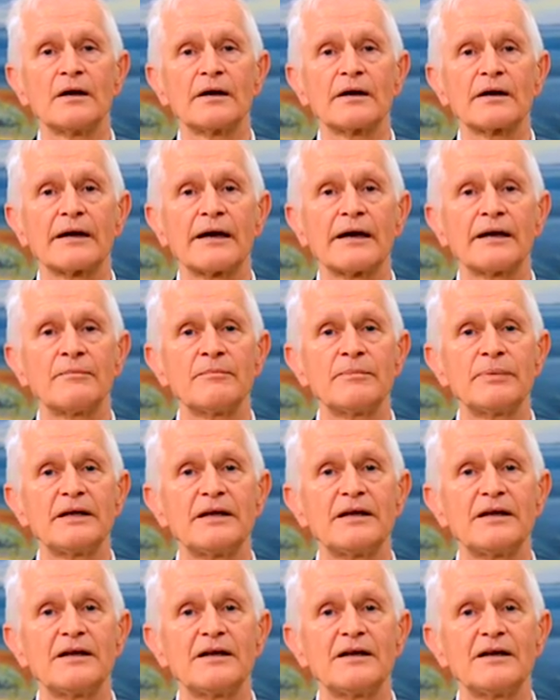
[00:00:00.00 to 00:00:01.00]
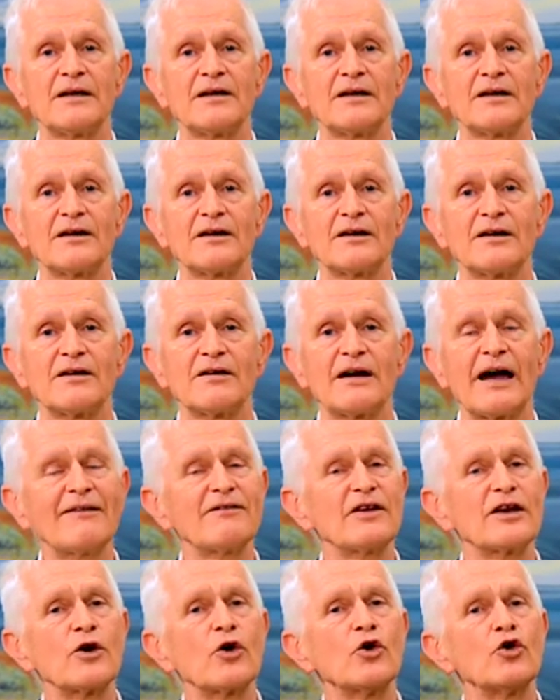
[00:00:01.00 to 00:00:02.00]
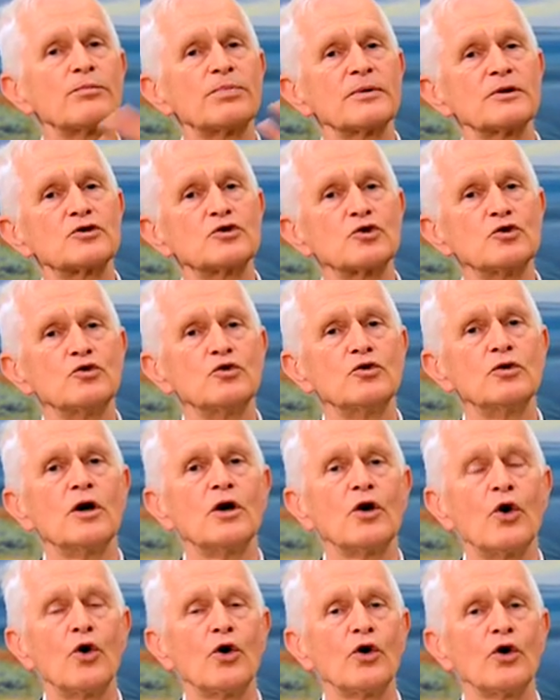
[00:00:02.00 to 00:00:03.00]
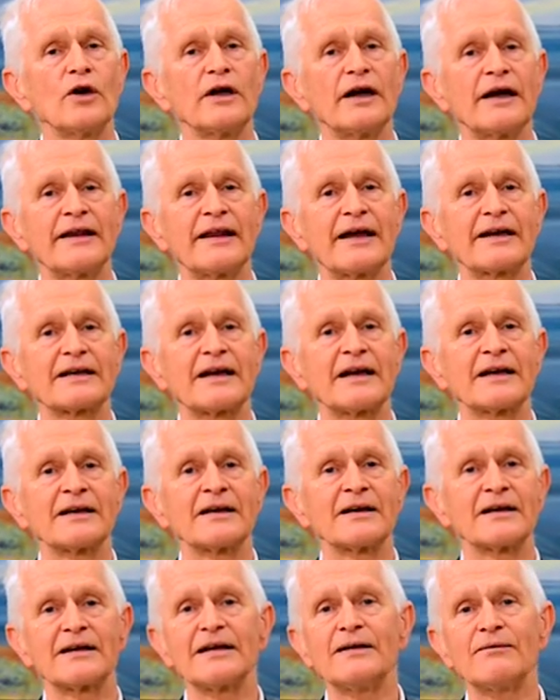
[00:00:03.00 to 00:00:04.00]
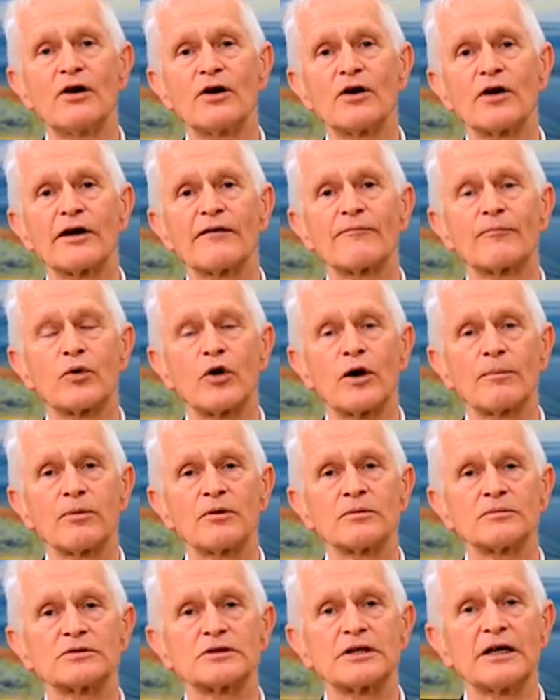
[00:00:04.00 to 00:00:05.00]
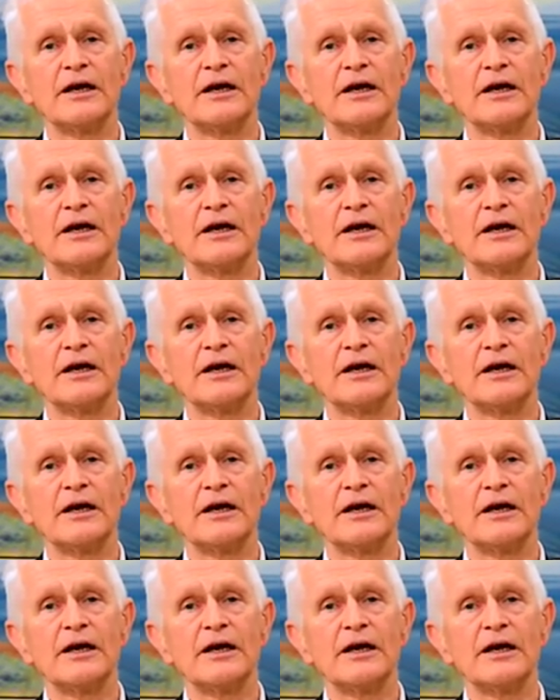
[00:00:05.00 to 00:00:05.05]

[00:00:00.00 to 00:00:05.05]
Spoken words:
have it open too early, and that can give a lot of problems.